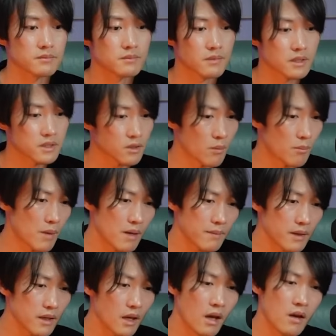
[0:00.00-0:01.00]
So
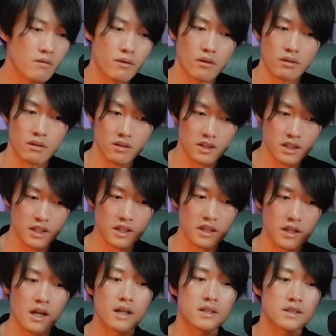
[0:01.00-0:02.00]
maybe for Loki,
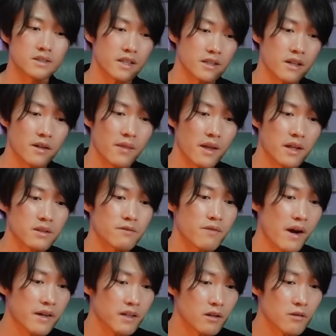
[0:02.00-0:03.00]
setting that
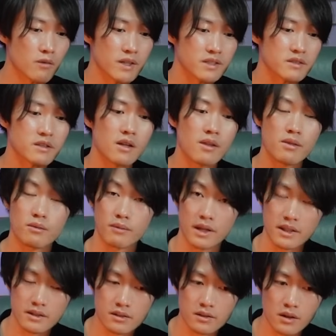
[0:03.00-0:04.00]
fire wasn't a
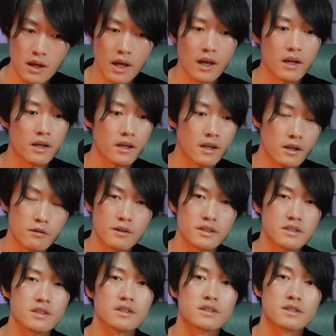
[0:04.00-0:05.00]
threat, it was a
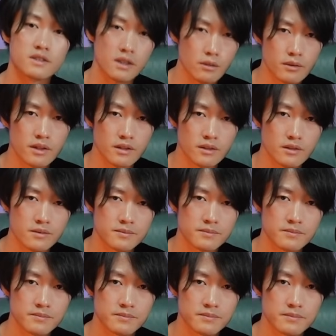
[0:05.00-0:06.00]
signal.
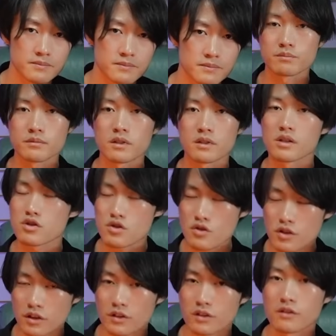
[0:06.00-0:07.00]

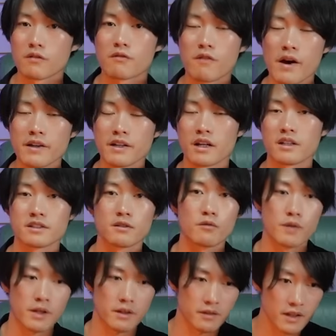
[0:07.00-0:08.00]
Sure, fire is a
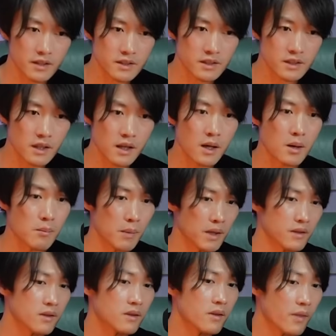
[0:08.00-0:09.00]
weakness, but
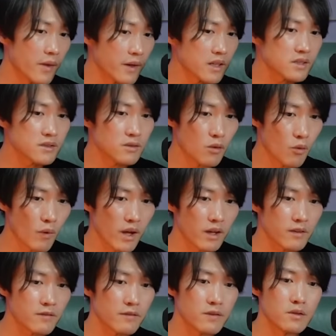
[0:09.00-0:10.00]
there's no way
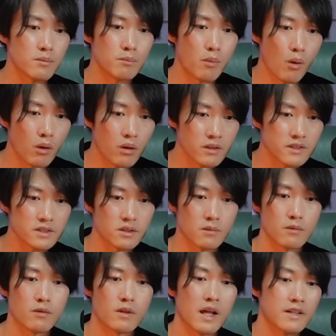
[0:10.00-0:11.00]
few bolts of
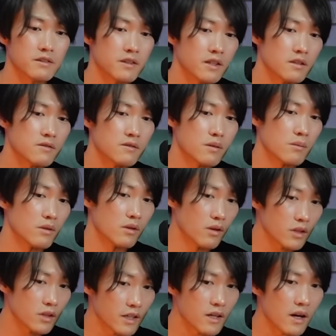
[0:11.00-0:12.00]
lightning from
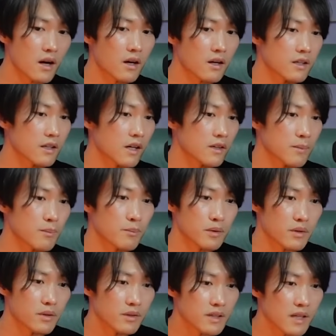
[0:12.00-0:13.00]
Loki are gonna
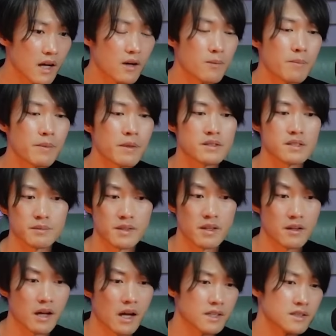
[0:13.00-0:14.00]
burn down something
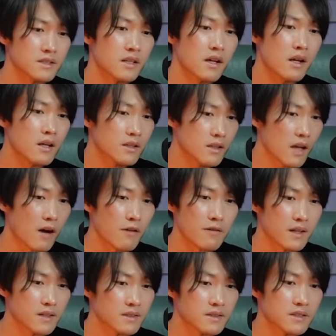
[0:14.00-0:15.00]
as tough
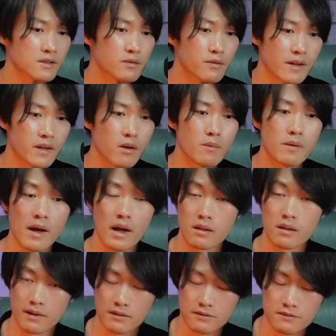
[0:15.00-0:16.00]
as the tree of
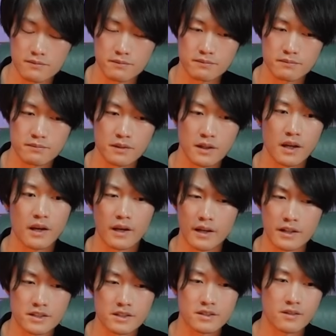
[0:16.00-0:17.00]
Elbaf.
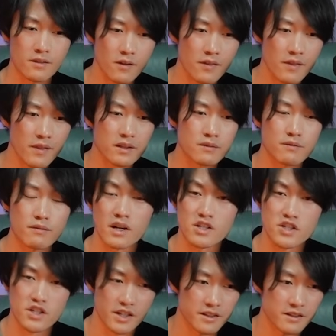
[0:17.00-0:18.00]
It's not that
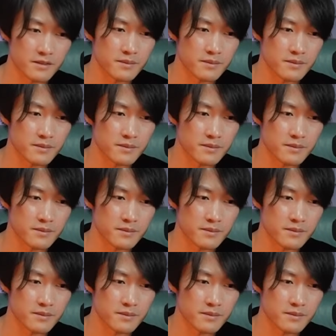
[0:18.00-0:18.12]
fragile.